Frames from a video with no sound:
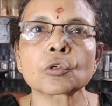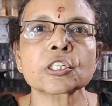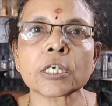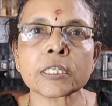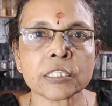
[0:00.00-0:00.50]

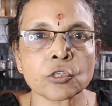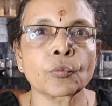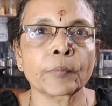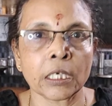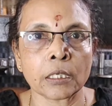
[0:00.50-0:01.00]
doshas
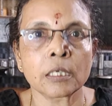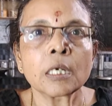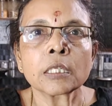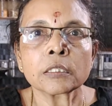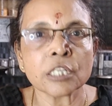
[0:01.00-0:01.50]
you make.
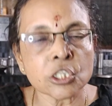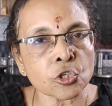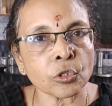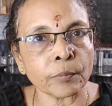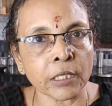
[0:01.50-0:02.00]
This
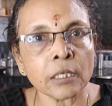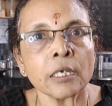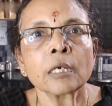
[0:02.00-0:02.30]
should be,